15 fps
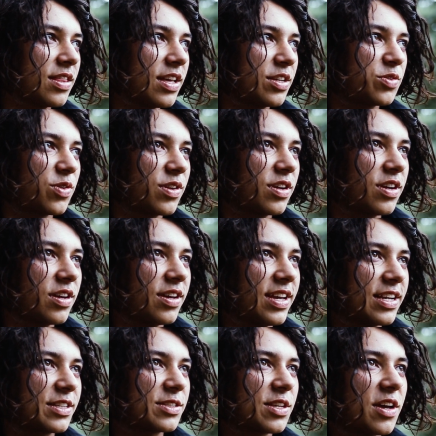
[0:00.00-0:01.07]
they're trying
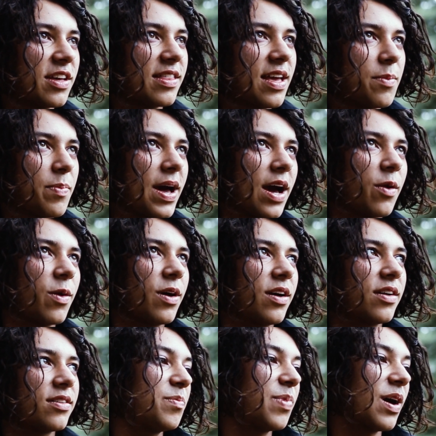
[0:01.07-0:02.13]
to exert their power.